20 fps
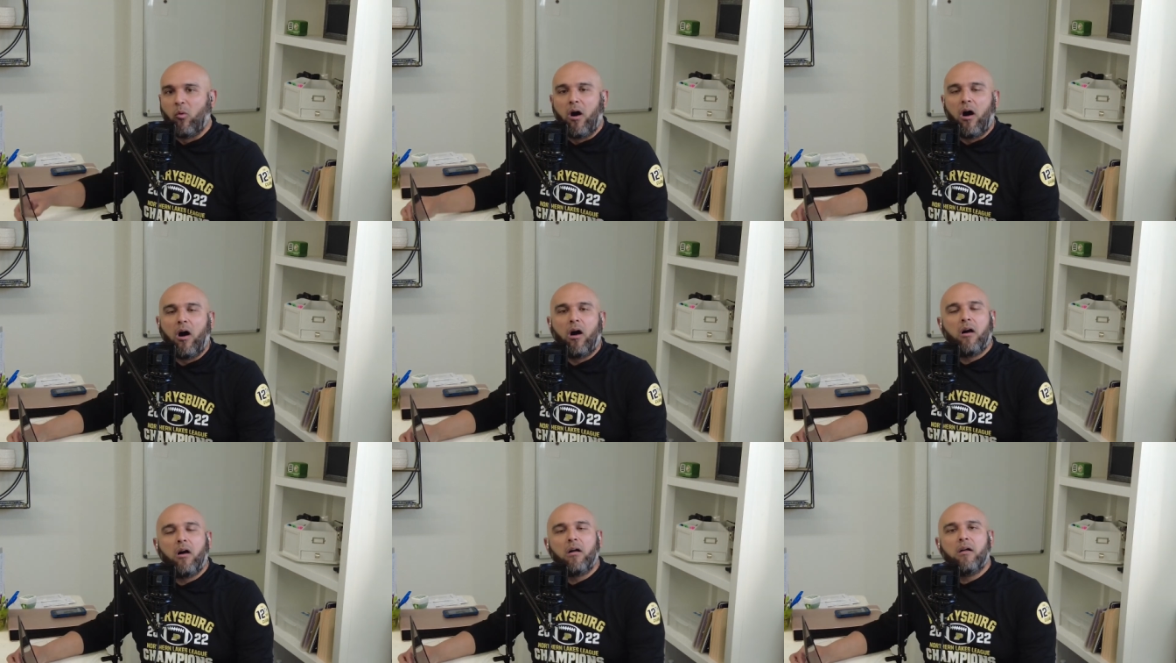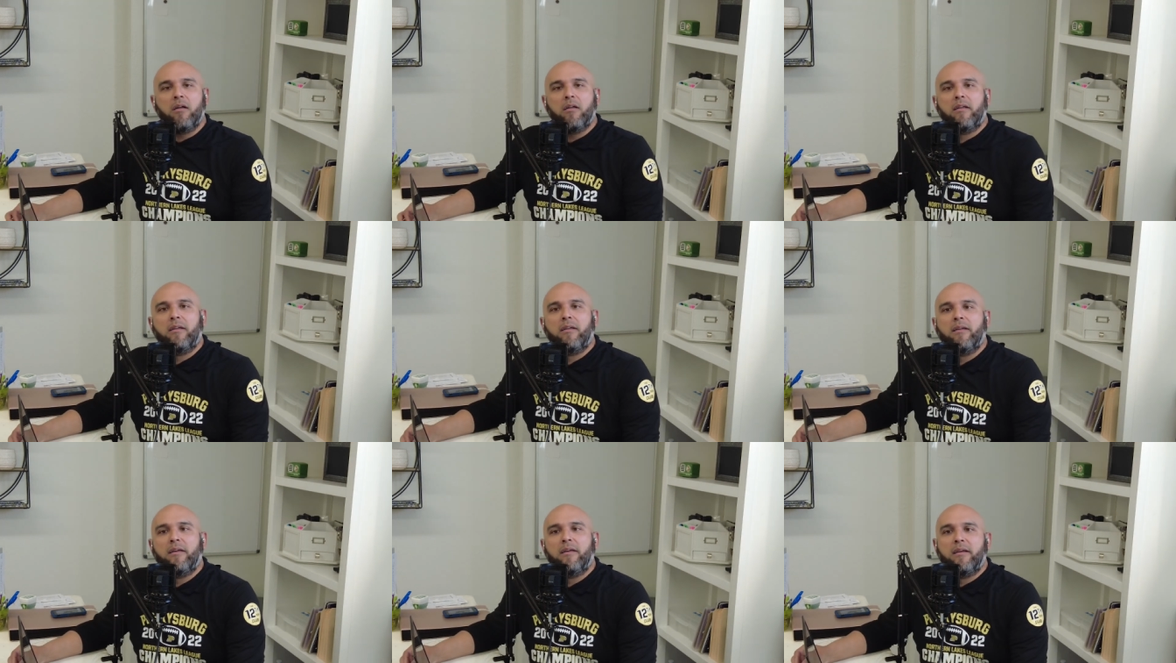
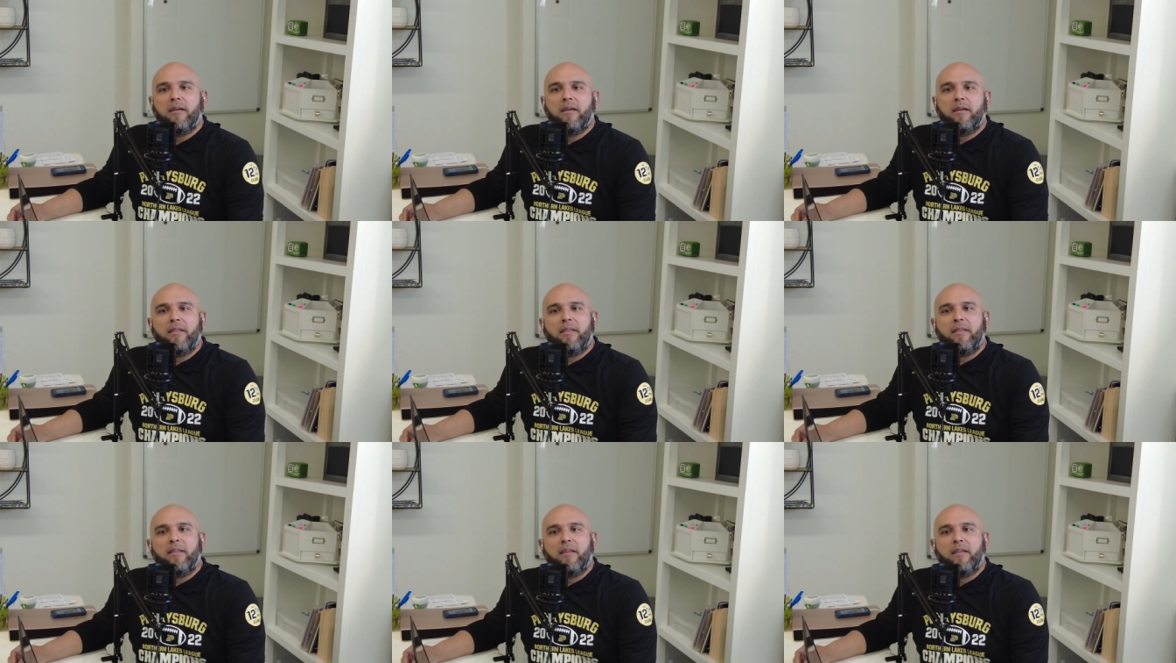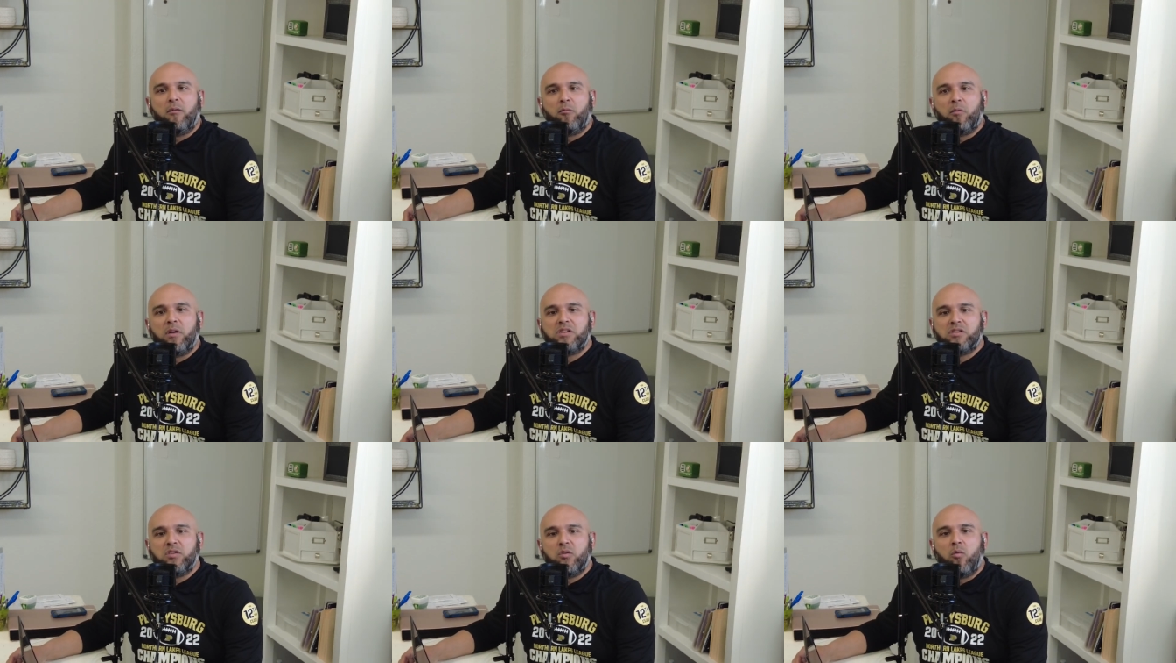wall, the
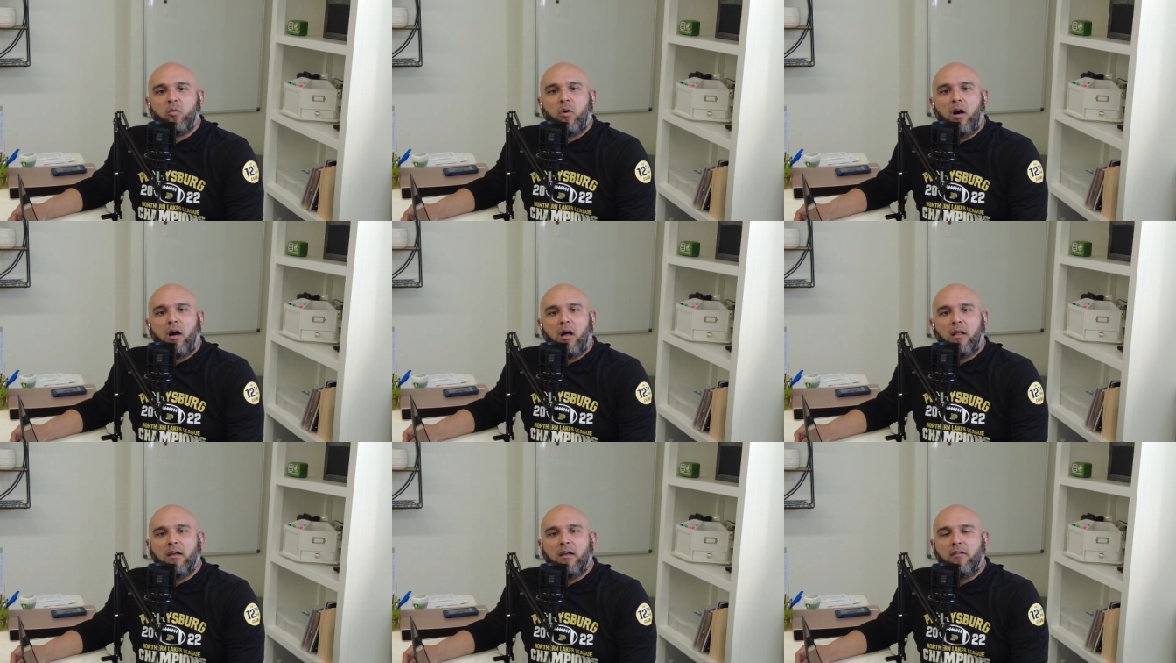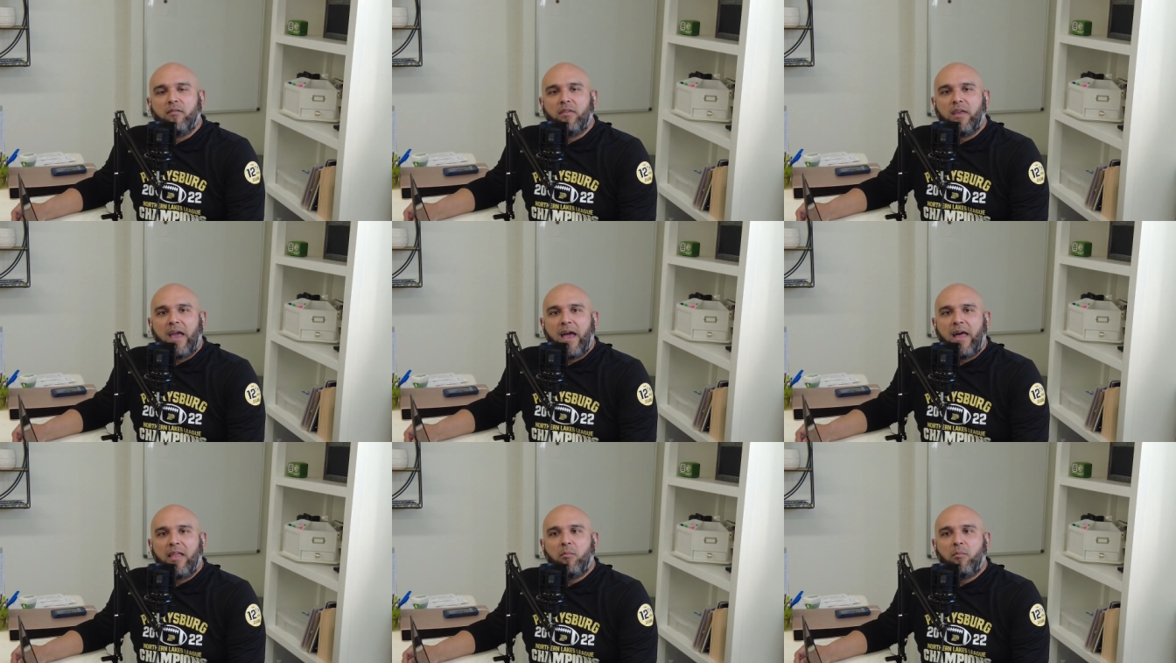original wall of
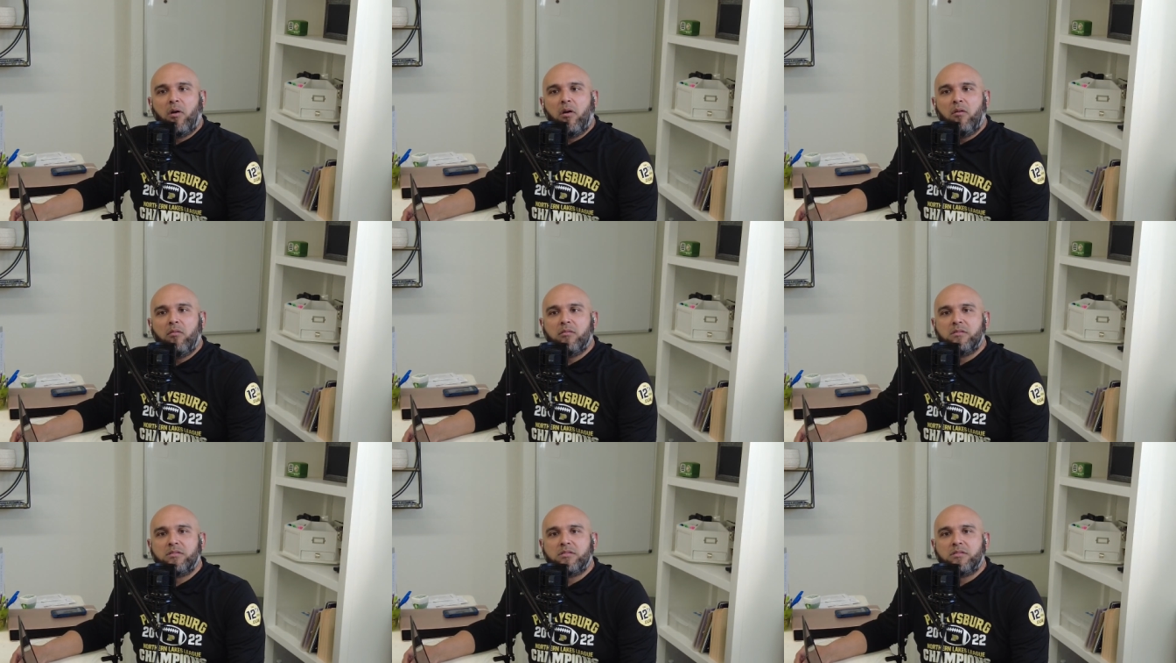the Alamo.